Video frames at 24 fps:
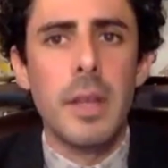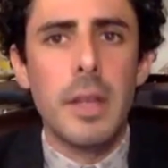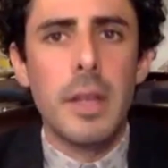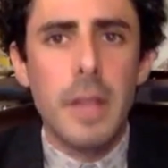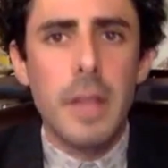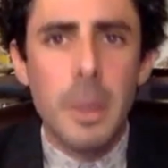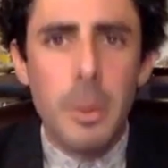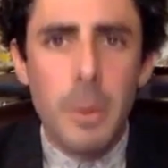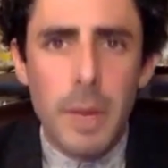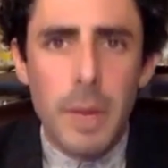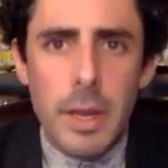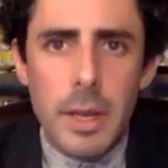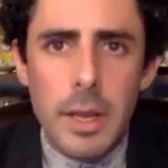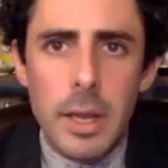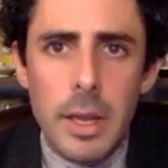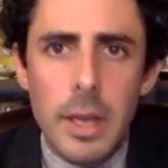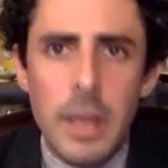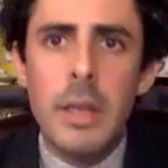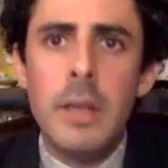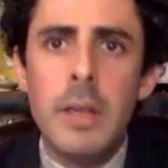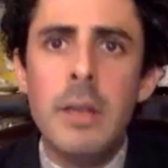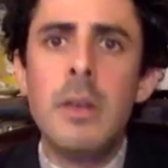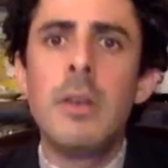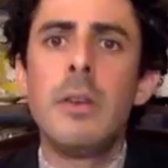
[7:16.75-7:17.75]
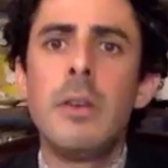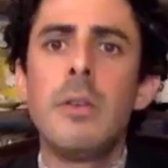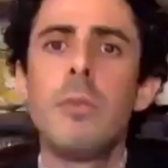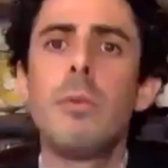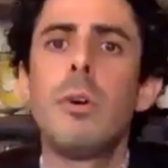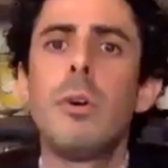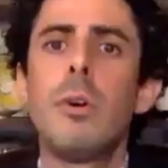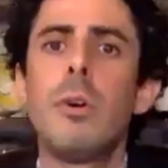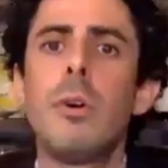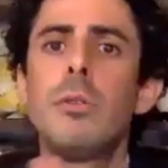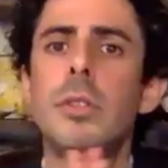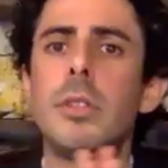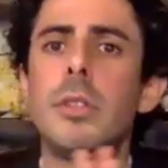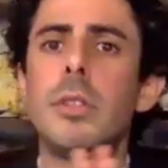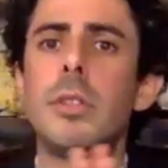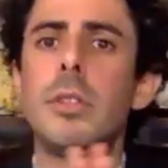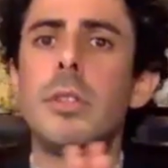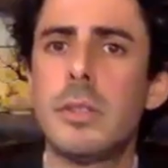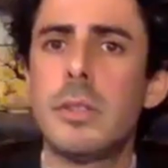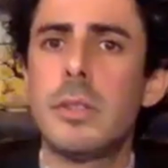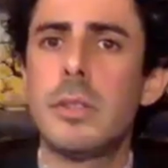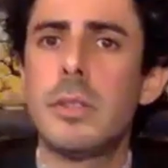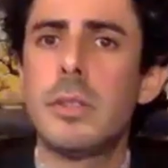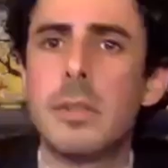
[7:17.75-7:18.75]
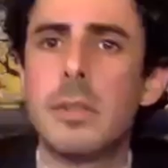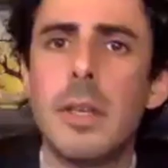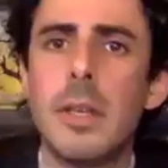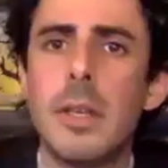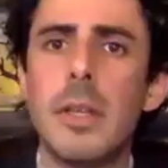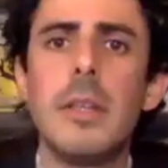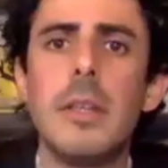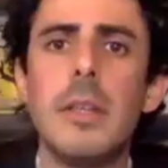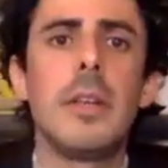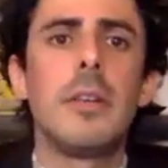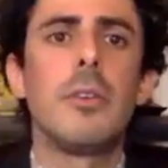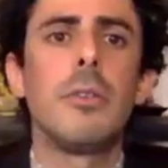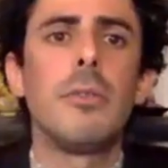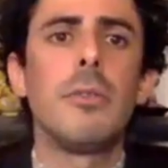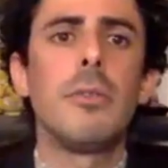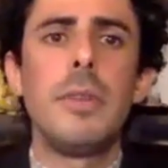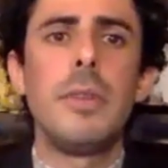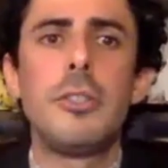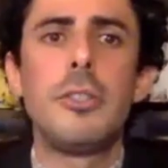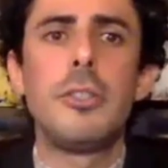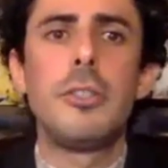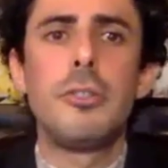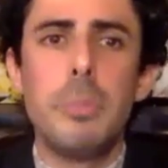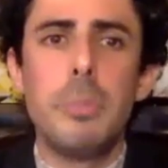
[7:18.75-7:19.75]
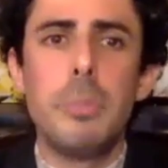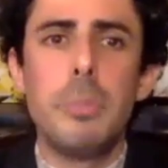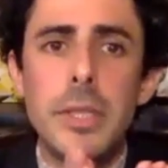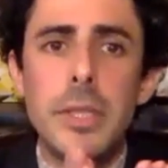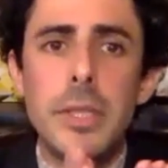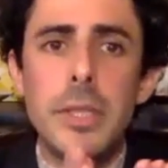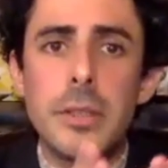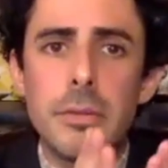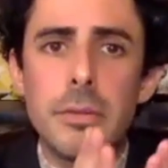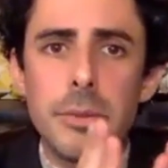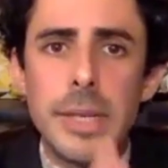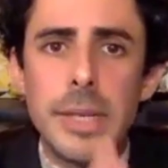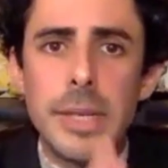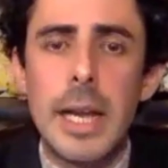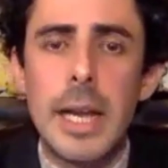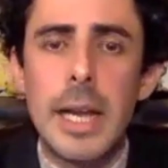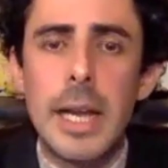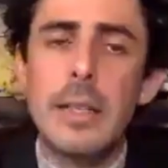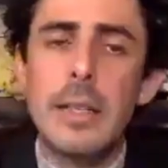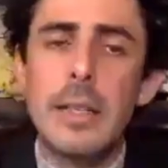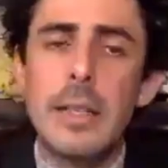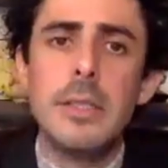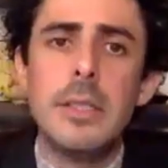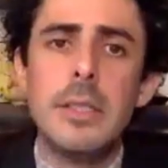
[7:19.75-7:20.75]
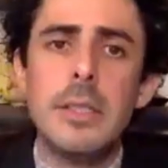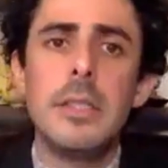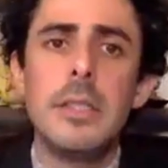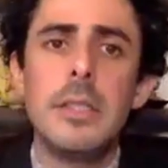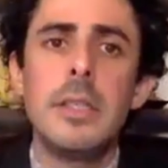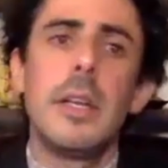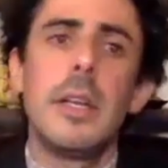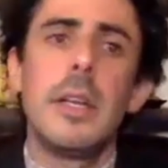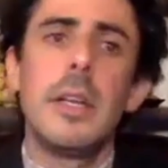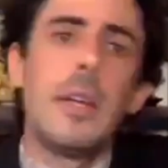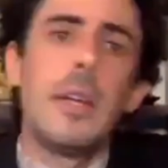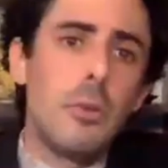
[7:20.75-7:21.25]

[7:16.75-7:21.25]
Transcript: Now, in neurosis, the conflictual piece of reality,